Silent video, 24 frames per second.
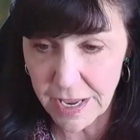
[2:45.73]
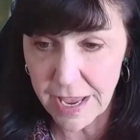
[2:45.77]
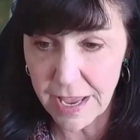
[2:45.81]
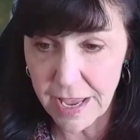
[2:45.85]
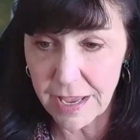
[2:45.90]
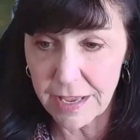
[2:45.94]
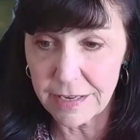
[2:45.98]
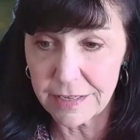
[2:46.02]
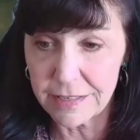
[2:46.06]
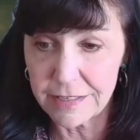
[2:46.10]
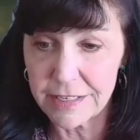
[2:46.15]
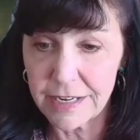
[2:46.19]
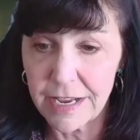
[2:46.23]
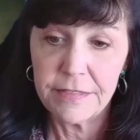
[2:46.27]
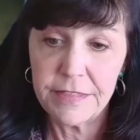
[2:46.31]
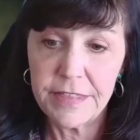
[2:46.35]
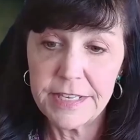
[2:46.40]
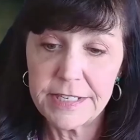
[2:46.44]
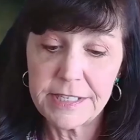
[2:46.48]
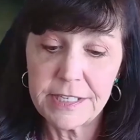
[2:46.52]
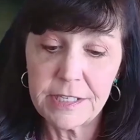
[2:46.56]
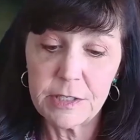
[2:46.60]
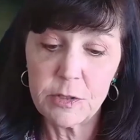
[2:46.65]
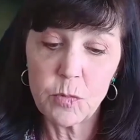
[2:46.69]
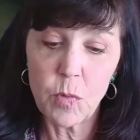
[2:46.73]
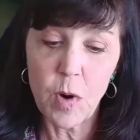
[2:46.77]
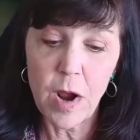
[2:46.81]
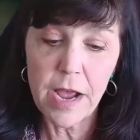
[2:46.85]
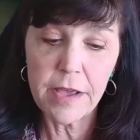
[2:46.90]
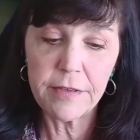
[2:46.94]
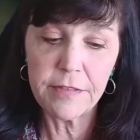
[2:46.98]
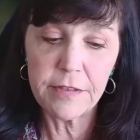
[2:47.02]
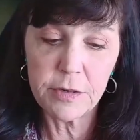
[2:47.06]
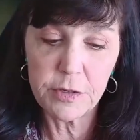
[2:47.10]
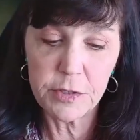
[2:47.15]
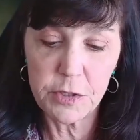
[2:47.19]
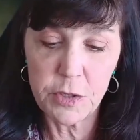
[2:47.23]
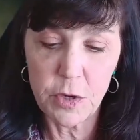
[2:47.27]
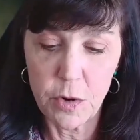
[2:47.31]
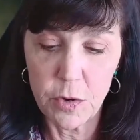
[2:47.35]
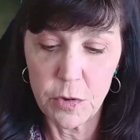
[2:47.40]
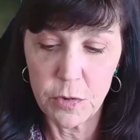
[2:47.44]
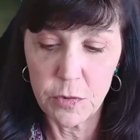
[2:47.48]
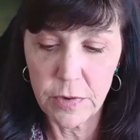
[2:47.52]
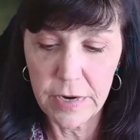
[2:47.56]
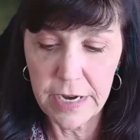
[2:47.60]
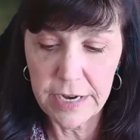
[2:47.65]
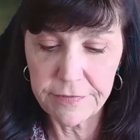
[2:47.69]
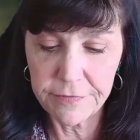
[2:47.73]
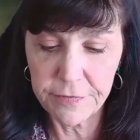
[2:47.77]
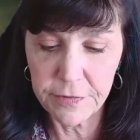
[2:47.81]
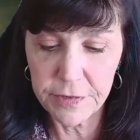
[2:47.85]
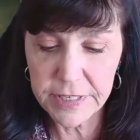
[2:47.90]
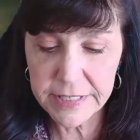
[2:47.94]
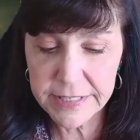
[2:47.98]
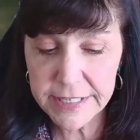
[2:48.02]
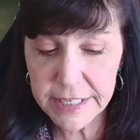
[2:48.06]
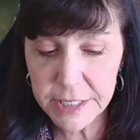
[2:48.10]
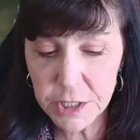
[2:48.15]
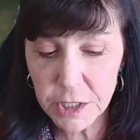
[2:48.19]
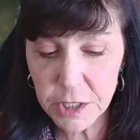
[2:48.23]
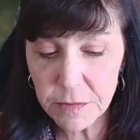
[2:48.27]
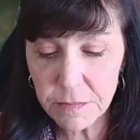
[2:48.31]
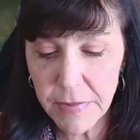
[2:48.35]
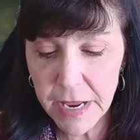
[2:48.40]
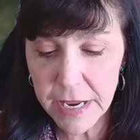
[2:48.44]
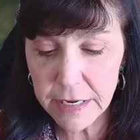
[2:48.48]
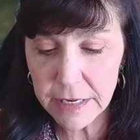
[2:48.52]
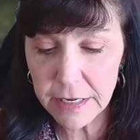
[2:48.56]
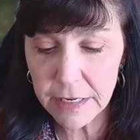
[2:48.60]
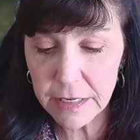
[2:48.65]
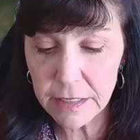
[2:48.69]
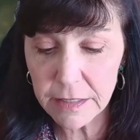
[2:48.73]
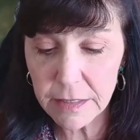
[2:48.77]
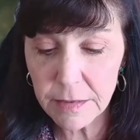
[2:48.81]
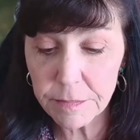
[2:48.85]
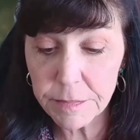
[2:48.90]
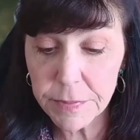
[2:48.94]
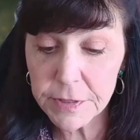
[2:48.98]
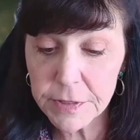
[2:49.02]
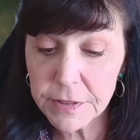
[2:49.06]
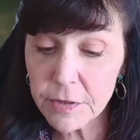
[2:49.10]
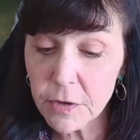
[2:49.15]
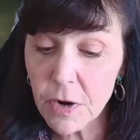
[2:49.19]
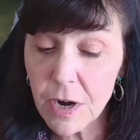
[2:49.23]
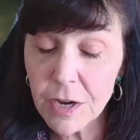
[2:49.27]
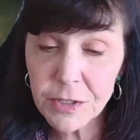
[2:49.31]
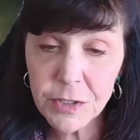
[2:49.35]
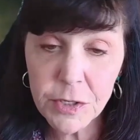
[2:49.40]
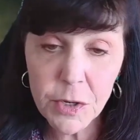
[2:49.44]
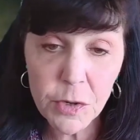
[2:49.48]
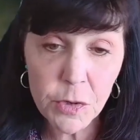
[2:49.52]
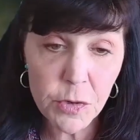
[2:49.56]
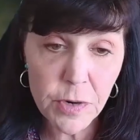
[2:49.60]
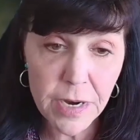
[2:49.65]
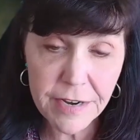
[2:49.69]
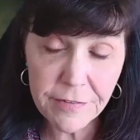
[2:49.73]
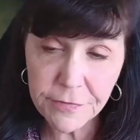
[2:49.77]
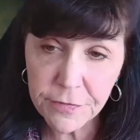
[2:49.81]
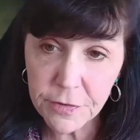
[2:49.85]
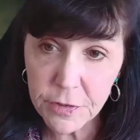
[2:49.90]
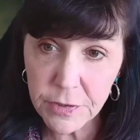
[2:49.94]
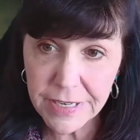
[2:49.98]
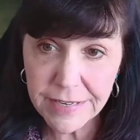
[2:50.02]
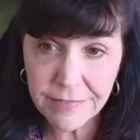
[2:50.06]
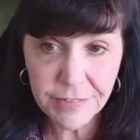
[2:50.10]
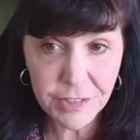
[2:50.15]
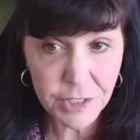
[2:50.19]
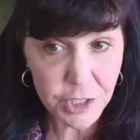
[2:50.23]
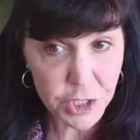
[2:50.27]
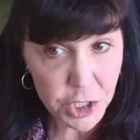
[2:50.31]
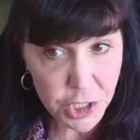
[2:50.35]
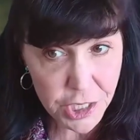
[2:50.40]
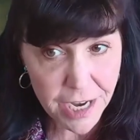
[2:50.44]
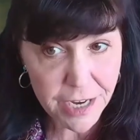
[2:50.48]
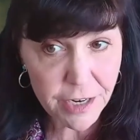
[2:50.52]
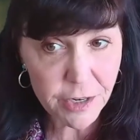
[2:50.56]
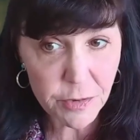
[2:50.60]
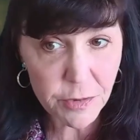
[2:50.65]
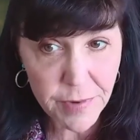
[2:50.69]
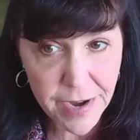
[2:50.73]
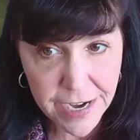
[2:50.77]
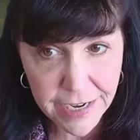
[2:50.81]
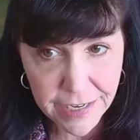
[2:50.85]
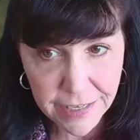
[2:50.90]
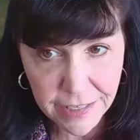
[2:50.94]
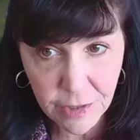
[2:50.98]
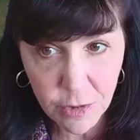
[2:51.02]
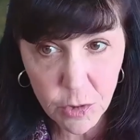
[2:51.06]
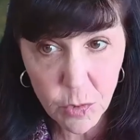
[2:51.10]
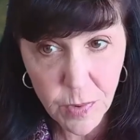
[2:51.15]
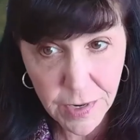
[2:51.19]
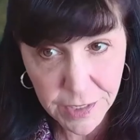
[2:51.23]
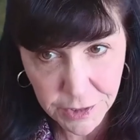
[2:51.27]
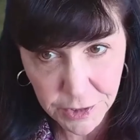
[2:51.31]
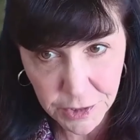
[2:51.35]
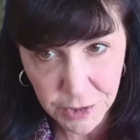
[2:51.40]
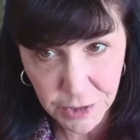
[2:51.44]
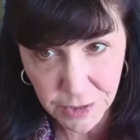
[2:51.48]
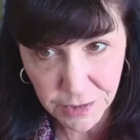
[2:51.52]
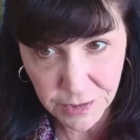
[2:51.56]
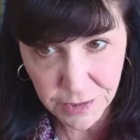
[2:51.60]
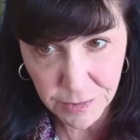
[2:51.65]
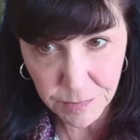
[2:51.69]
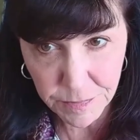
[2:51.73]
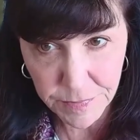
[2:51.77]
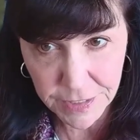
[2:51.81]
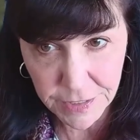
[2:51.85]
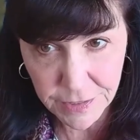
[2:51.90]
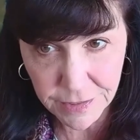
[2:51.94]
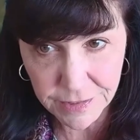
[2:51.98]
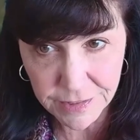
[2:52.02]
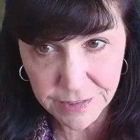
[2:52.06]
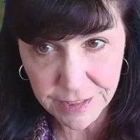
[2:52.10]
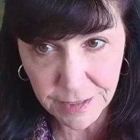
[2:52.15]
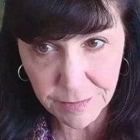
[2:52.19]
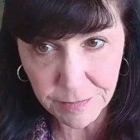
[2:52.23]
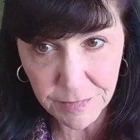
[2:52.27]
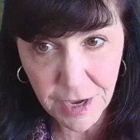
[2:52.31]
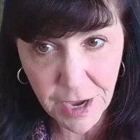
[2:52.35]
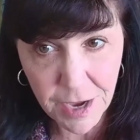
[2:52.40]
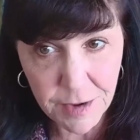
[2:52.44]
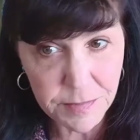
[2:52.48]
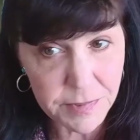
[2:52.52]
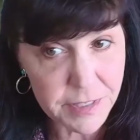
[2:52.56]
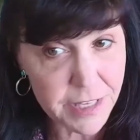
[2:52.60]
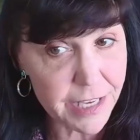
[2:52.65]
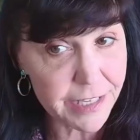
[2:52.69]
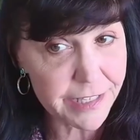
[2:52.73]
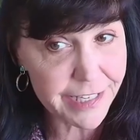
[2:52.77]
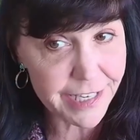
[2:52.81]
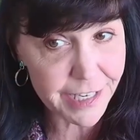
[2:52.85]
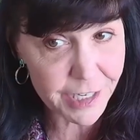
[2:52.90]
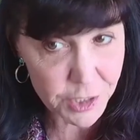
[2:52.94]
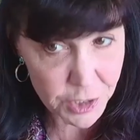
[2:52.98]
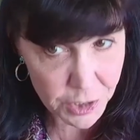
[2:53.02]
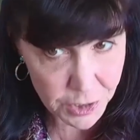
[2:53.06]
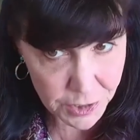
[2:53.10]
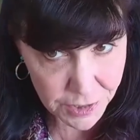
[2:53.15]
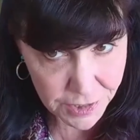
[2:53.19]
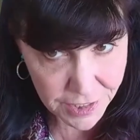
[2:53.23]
And this is why they're so great for decision making, but they're also great for even generating questions, because sometimes they teach us